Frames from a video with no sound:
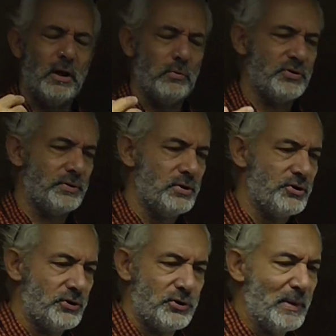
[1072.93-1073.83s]
I was
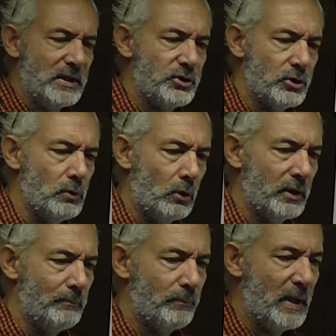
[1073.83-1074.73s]
spending too long
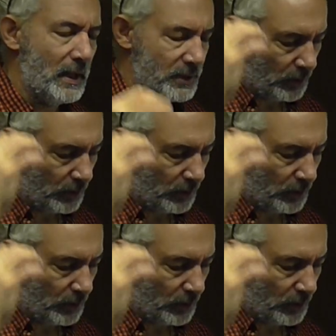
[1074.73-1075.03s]
in bed.